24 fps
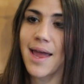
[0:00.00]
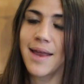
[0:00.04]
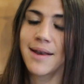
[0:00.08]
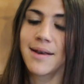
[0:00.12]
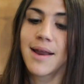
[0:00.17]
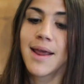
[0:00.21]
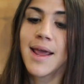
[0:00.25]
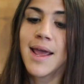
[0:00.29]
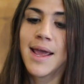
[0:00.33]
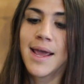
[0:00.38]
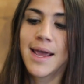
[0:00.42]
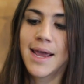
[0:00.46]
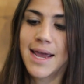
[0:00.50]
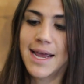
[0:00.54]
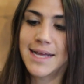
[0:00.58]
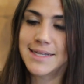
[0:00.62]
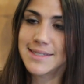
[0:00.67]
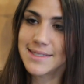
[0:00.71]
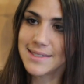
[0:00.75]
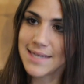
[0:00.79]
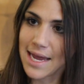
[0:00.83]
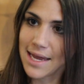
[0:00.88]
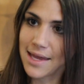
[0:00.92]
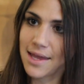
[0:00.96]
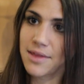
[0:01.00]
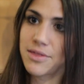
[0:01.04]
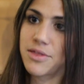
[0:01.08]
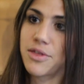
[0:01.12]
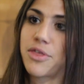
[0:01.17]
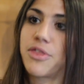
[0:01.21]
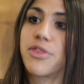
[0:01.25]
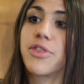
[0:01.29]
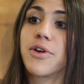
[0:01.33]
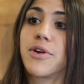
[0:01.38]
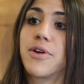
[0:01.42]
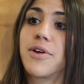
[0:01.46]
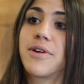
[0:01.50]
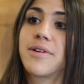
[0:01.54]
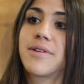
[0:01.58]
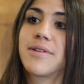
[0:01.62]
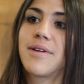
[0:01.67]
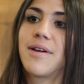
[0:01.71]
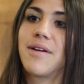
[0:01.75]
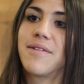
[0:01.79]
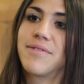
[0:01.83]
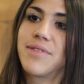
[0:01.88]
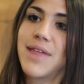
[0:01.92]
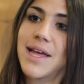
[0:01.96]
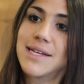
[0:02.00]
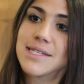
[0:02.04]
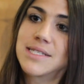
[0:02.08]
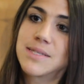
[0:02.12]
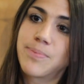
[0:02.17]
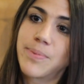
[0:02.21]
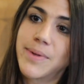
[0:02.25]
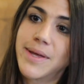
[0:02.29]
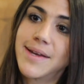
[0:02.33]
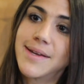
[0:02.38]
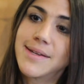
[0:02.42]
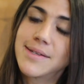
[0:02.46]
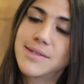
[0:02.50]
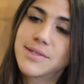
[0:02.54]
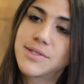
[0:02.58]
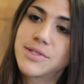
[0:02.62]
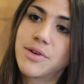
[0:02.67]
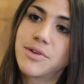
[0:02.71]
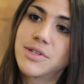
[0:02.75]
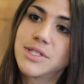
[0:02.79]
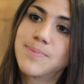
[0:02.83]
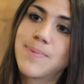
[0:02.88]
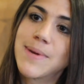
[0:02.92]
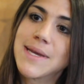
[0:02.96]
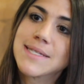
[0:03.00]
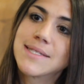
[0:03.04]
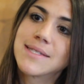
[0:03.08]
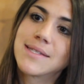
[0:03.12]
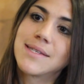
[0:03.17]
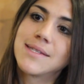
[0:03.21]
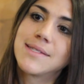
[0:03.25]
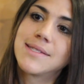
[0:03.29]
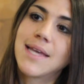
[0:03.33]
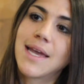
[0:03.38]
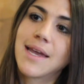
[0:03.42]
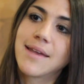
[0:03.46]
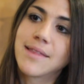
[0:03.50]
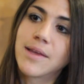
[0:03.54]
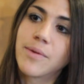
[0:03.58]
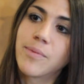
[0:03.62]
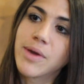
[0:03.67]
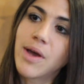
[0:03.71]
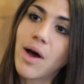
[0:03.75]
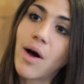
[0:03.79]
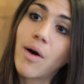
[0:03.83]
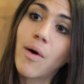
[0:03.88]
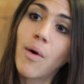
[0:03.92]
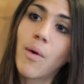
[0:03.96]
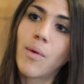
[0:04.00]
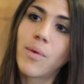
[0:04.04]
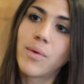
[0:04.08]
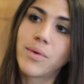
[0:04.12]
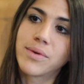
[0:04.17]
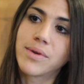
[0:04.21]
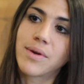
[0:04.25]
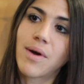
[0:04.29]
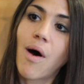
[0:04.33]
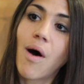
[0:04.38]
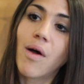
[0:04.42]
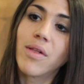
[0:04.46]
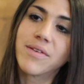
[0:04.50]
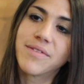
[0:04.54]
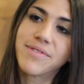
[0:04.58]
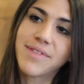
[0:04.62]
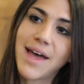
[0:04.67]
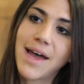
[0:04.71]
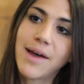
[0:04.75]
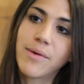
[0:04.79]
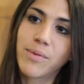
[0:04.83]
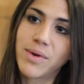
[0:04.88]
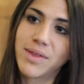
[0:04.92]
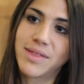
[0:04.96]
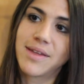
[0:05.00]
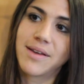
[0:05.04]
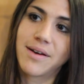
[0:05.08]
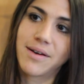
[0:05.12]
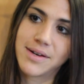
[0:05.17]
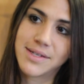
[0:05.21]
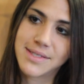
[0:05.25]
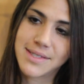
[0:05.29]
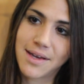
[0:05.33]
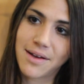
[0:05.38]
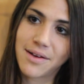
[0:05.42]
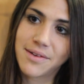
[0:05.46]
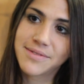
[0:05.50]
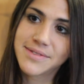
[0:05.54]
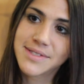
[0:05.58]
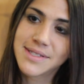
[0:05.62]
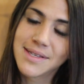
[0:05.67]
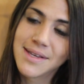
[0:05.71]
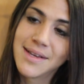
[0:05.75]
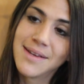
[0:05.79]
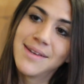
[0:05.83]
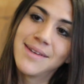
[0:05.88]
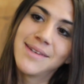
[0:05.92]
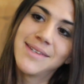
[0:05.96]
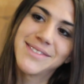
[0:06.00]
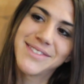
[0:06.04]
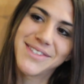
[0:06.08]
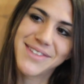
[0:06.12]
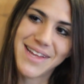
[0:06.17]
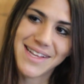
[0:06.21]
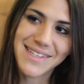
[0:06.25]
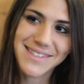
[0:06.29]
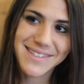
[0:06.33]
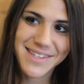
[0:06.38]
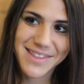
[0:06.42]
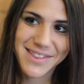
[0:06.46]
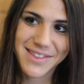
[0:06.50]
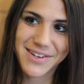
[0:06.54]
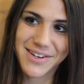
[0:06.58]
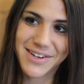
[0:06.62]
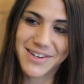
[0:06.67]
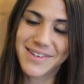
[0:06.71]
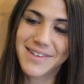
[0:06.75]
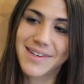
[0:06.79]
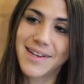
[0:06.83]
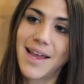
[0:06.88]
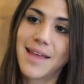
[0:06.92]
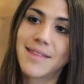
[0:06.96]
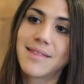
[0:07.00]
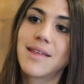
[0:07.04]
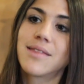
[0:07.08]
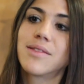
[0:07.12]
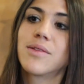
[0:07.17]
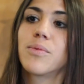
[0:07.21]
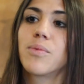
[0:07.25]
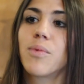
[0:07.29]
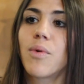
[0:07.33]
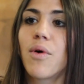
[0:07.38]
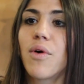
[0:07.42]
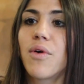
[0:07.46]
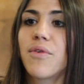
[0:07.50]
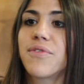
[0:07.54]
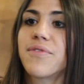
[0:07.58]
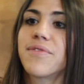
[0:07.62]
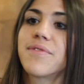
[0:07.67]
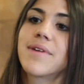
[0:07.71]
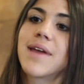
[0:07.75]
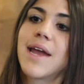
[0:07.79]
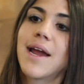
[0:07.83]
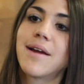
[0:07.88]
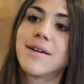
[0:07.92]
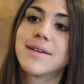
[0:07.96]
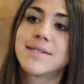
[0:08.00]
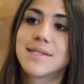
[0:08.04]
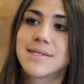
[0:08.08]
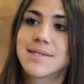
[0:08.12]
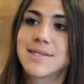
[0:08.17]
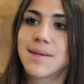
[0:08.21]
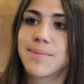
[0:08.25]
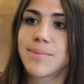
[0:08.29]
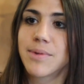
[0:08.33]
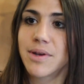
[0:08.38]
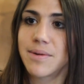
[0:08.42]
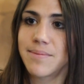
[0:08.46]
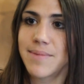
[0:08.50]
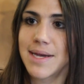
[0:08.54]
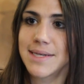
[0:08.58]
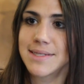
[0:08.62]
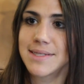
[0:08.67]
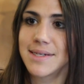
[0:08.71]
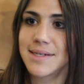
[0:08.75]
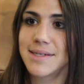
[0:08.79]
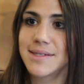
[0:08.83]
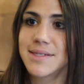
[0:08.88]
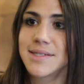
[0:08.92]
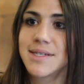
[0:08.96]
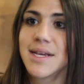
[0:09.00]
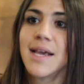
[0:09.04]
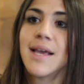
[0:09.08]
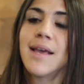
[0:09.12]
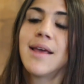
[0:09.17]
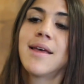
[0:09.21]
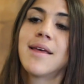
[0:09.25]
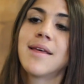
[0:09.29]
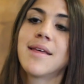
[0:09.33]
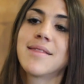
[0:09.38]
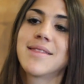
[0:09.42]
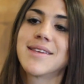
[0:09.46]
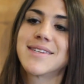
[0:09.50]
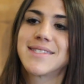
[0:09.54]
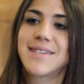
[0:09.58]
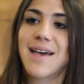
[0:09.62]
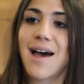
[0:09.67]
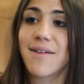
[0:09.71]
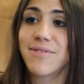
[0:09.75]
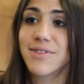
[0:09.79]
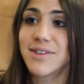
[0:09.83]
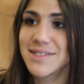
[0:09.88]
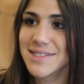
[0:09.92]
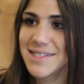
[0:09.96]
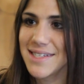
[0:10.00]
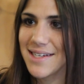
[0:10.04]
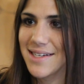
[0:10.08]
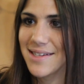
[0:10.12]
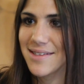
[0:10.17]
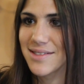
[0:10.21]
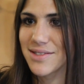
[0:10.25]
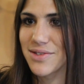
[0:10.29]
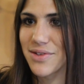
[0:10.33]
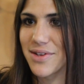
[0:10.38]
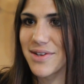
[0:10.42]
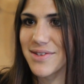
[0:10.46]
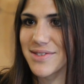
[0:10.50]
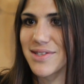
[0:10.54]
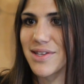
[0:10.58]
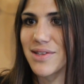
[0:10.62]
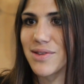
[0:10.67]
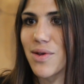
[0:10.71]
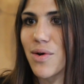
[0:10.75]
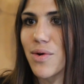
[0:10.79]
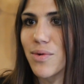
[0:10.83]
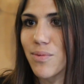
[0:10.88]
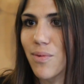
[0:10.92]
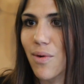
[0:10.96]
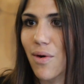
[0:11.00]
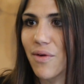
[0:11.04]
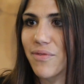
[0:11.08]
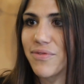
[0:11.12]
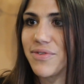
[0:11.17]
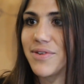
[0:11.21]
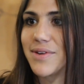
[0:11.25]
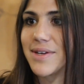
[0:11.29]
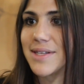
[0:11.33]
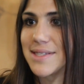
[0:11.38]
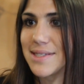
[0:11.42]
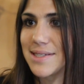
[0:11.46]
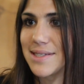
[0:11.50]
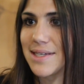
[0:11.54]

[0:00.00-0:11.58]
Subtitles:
And it's taking the third of that split. So it's basically saying that we all hold all of that within ourselves. So that's the third. And then the wolf carries a similar message, the sovereignty. So there's the lone wolf you could